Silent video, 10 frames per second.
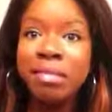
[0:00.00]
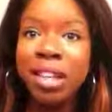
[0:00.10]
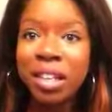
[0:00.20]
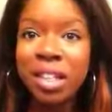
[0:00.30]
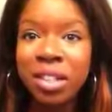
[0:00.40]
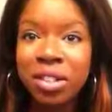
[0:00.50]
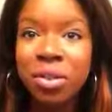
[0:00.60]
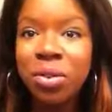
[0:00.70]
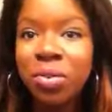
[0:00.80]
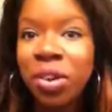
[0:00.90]
like
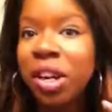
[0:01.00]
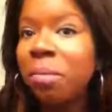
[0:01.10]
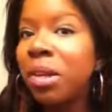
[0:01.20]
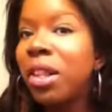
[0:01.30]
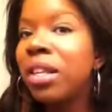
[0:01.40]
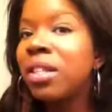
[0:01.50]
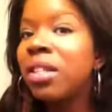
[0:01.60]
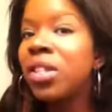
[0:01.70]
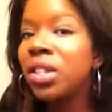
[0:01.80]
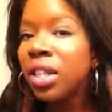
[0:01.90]
too afraid, but this
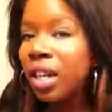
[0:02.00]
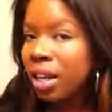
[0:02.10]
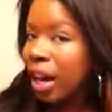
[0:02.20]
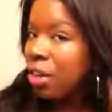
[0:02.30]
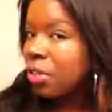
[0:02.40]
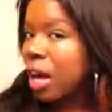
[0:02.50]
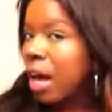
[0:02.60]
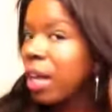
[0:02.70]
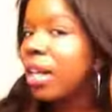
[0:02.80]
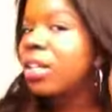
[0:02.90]
is just like a natural
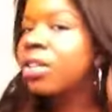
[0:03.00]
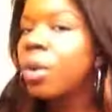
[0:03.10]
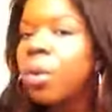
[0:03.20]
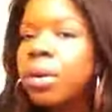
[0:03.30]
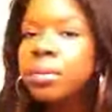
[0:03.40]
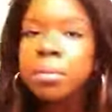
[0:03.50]
highlight. So